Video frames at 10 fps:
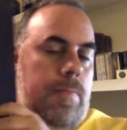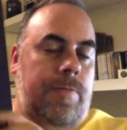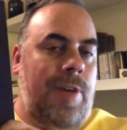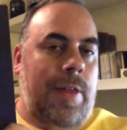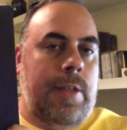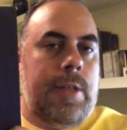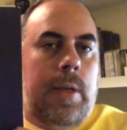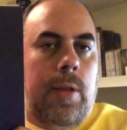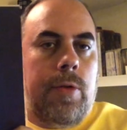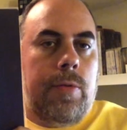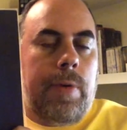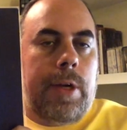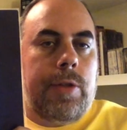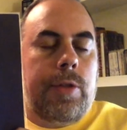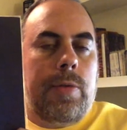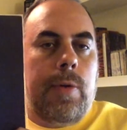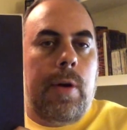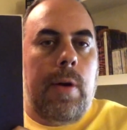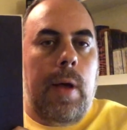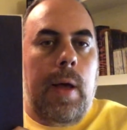found this at a local record
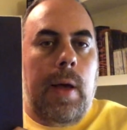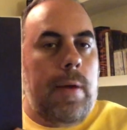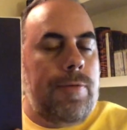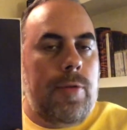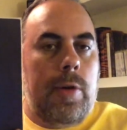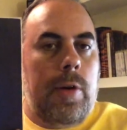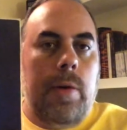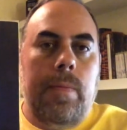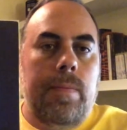store for